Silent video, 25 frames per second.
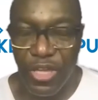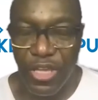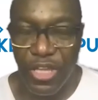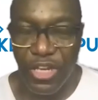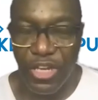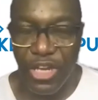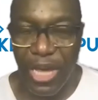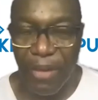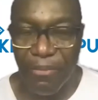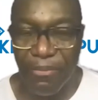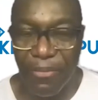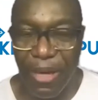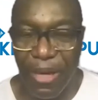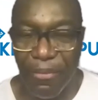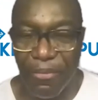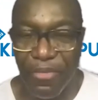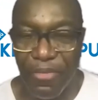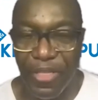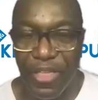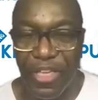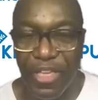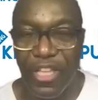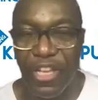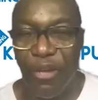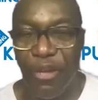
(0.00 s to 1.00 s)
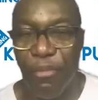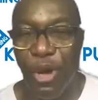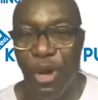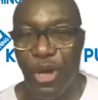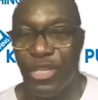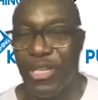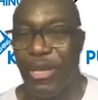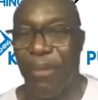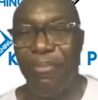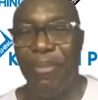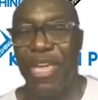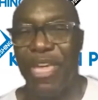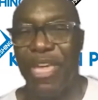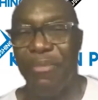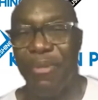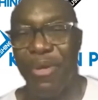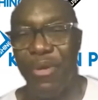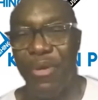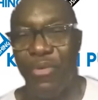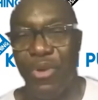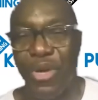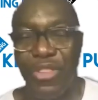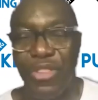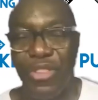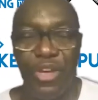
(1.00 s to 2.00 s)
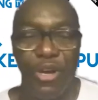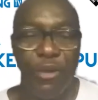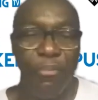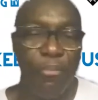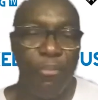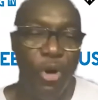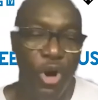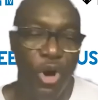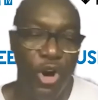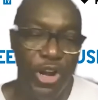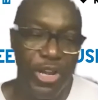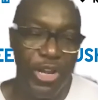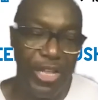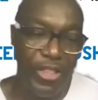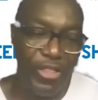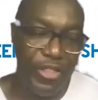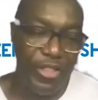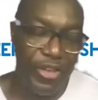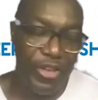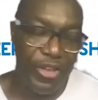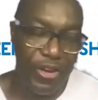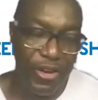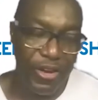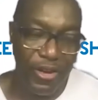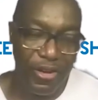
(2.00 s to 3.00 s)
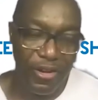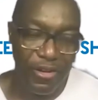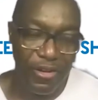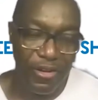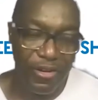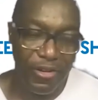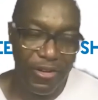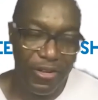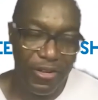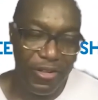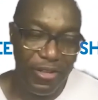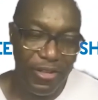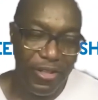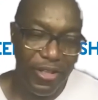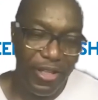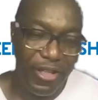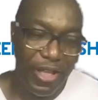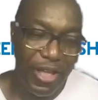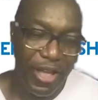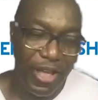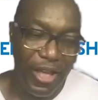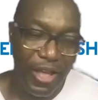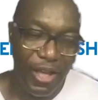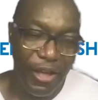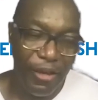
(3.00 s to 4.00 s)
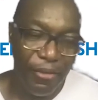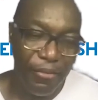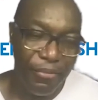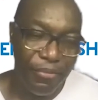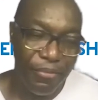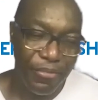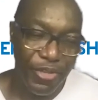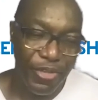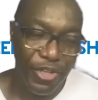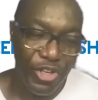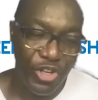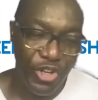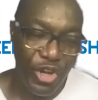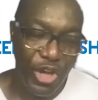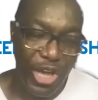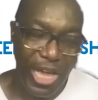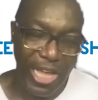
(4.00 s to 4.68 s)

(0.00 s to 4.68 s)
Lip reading: I'm thinking about a baby when they're born and they're, I